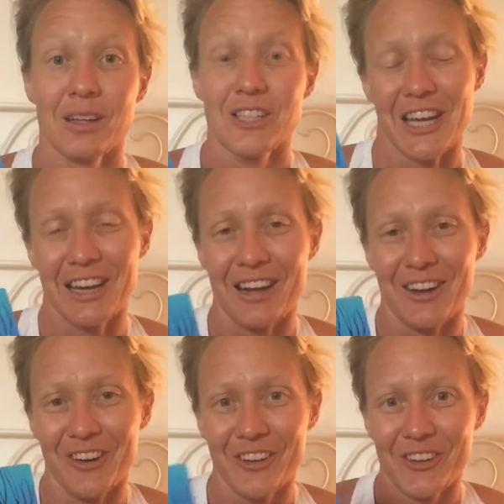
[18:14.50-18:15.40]
check it
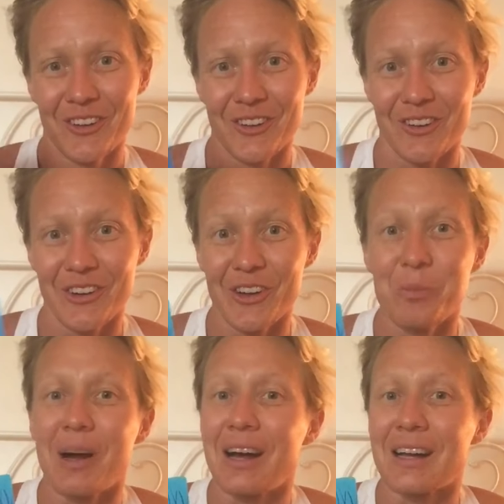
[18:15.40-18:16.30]
out, order your
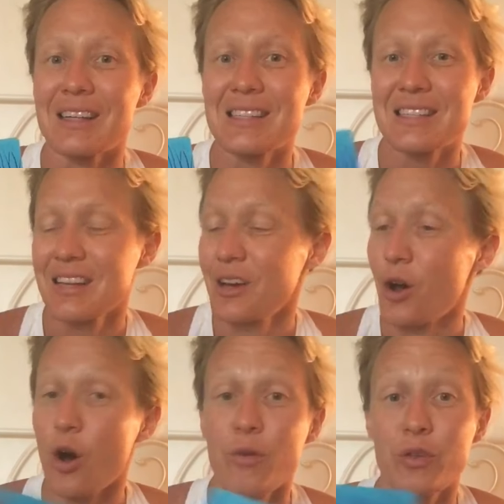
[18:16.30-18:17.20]
box.
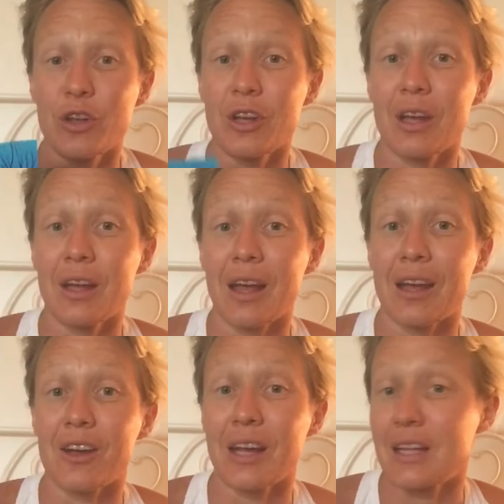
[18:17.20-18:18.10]
Hopefully you can get
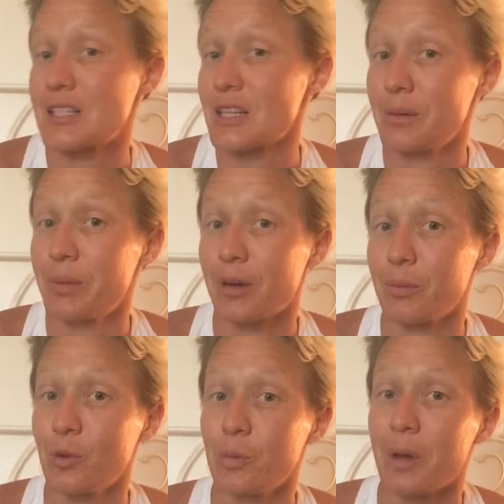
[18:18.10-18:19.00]
your hands on a Buck
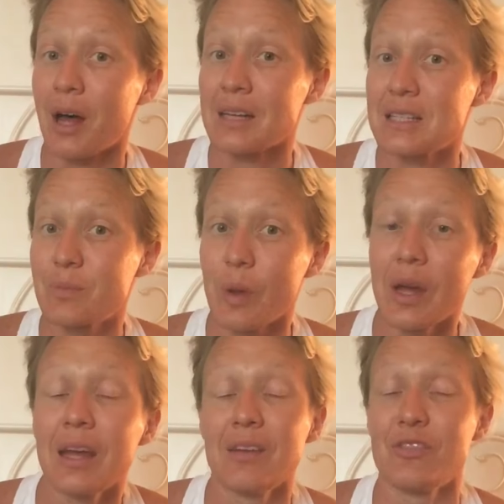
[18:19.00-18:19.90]
Moon box,
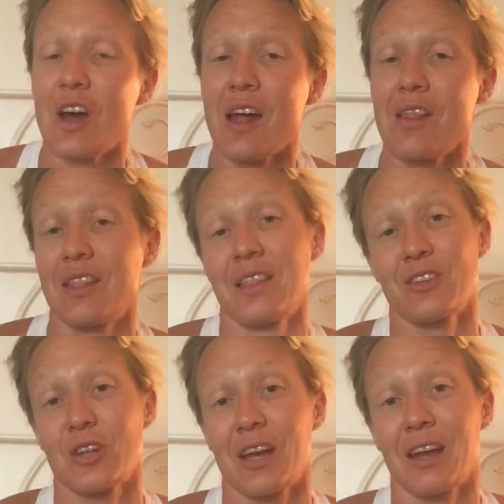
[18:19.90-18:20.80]
but if not,
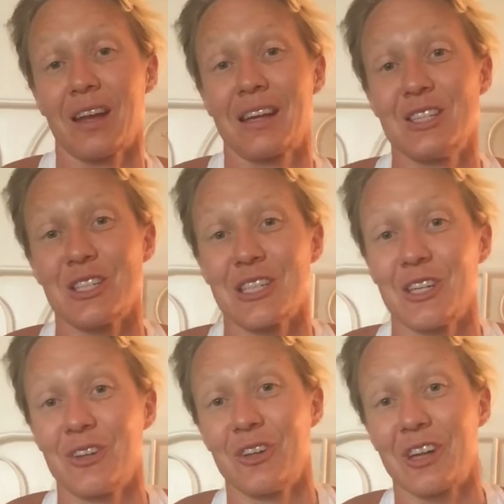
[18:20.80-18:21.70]
that's okay, because
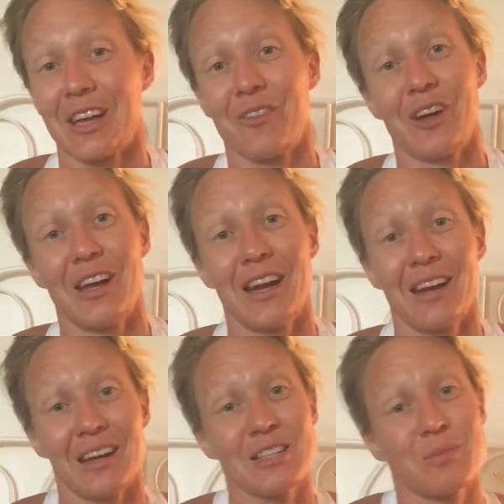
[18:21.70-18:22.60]
you'll get one
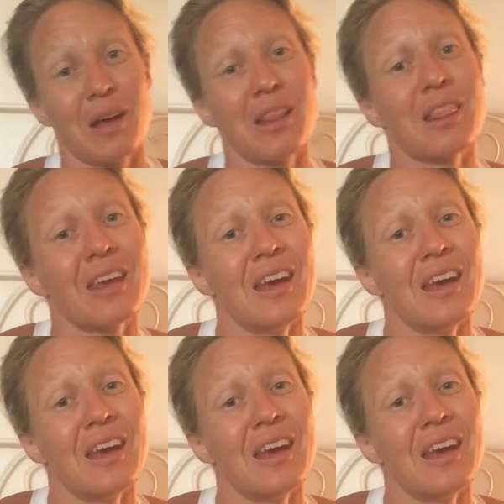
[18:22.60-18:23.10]
next month.